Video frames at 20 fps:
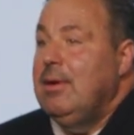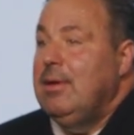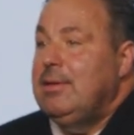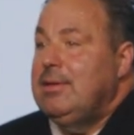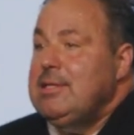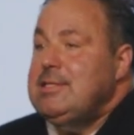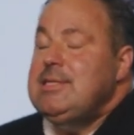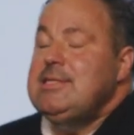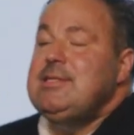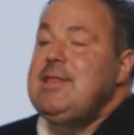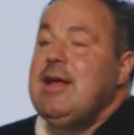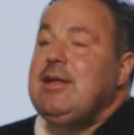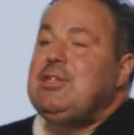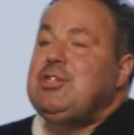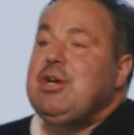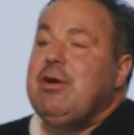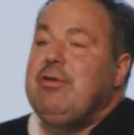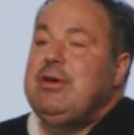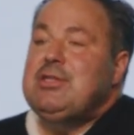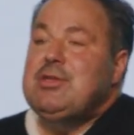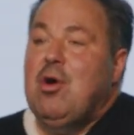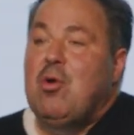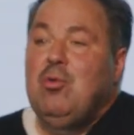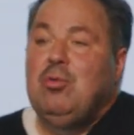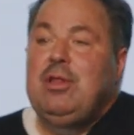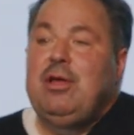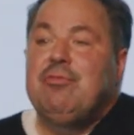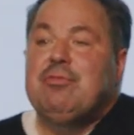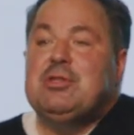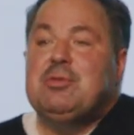This is not Jerry's
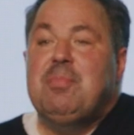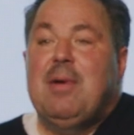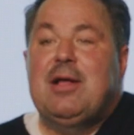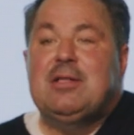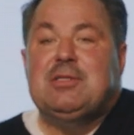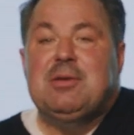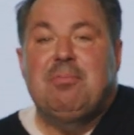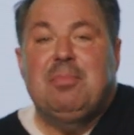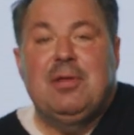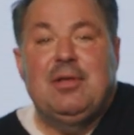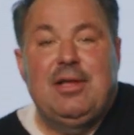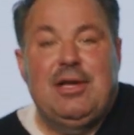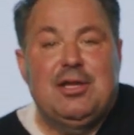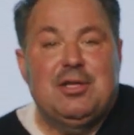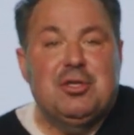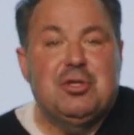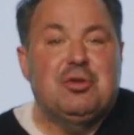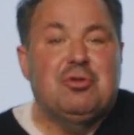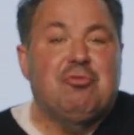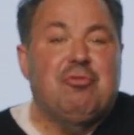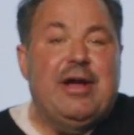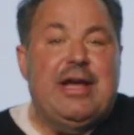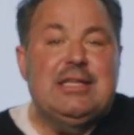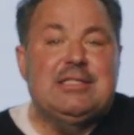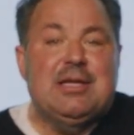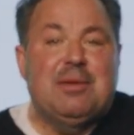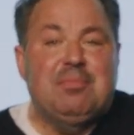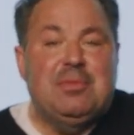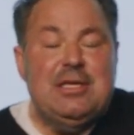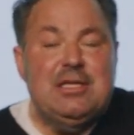only responsibility to raise
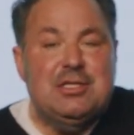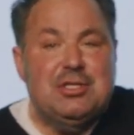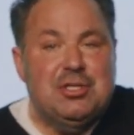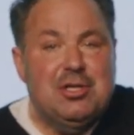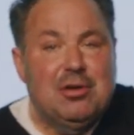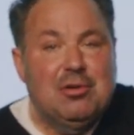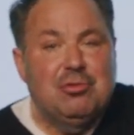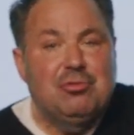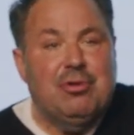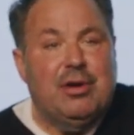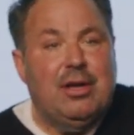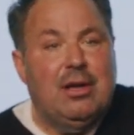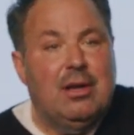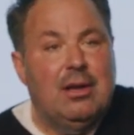up these children.